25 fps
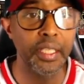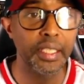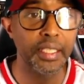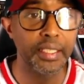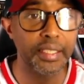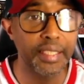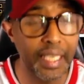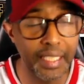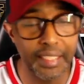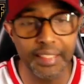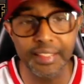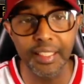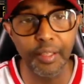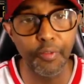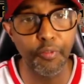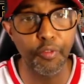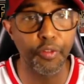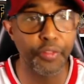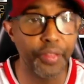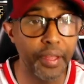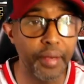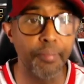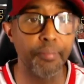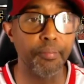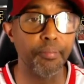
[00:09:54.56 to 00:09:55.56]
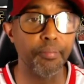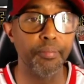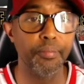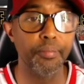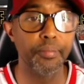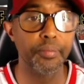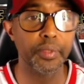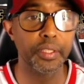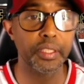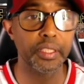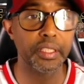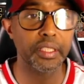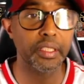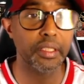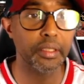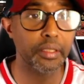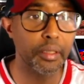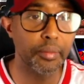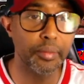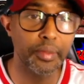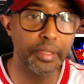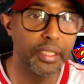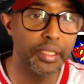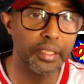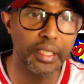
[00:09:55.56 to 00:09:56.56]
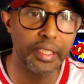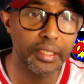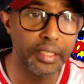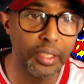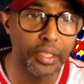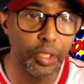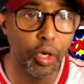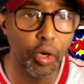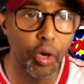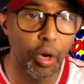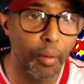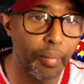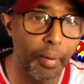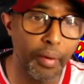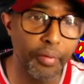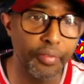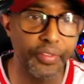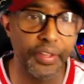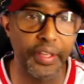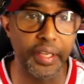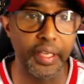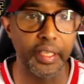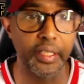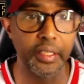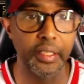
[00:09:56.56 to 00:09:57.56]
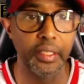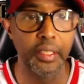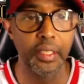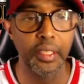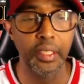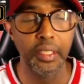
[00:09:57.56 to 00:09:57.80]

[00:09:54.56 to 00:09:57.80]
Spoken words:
that's it for them. You know what I mean? It doesn't go above that.